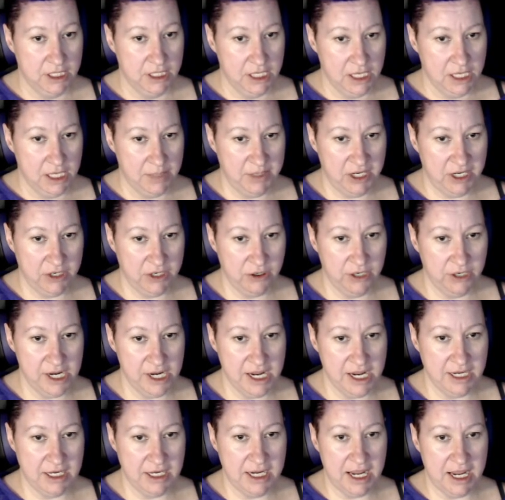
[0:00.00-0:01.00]
I'm going to
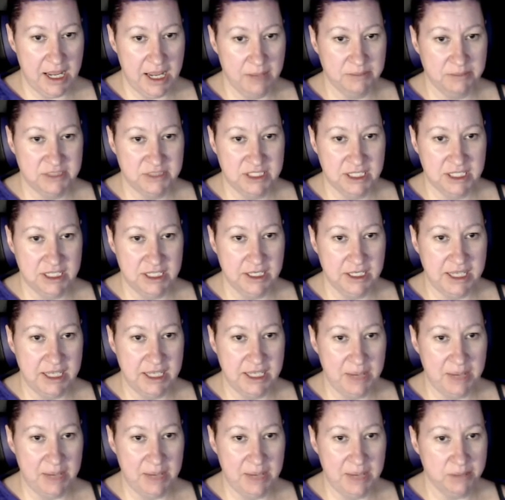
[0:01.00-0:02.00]
create an empty
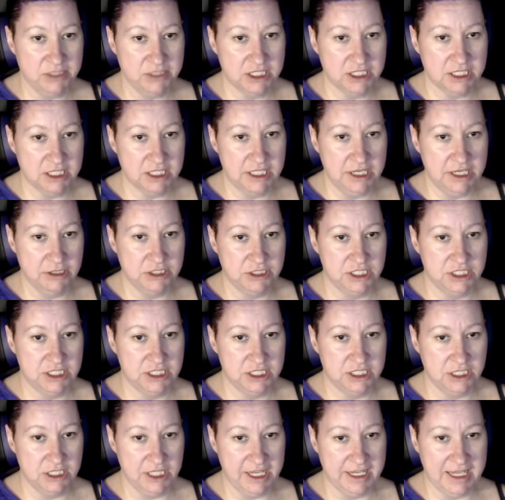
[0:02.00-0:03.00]
game object in here just
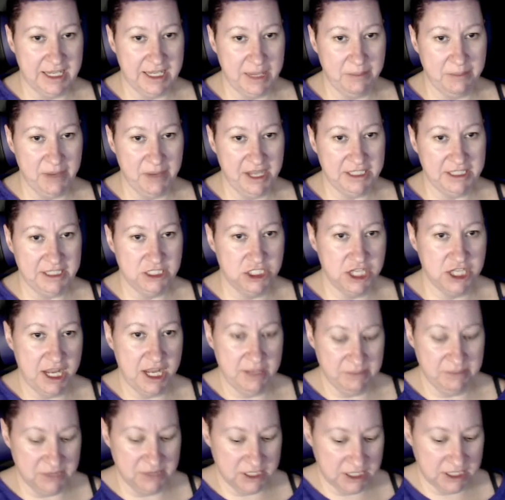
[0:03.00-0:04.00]
to like get my
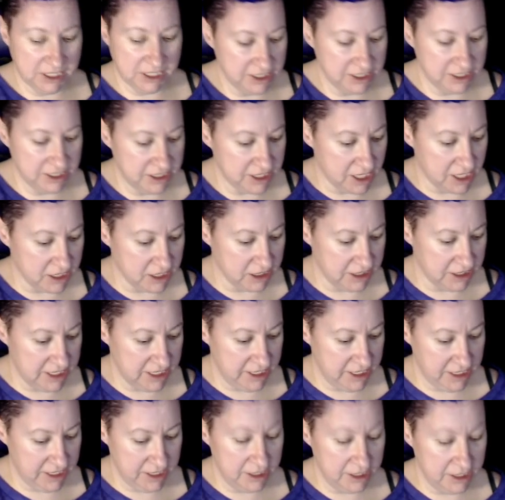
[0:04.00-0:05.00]
gems
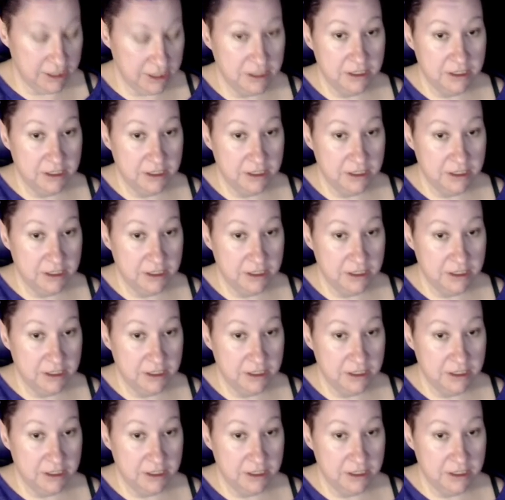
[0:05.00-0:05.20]
consolidated.